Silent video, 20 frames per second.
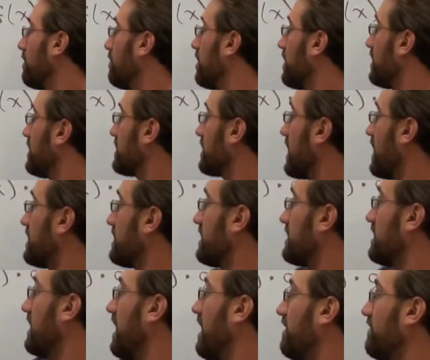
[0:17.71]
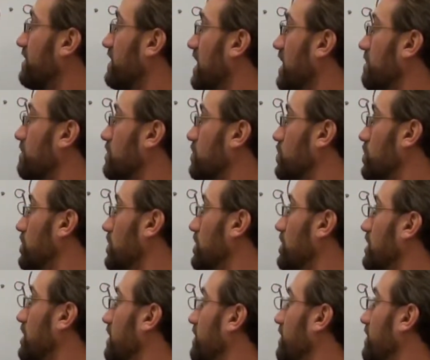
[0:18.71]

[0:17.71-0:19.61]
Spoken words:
But in this case, it's f times g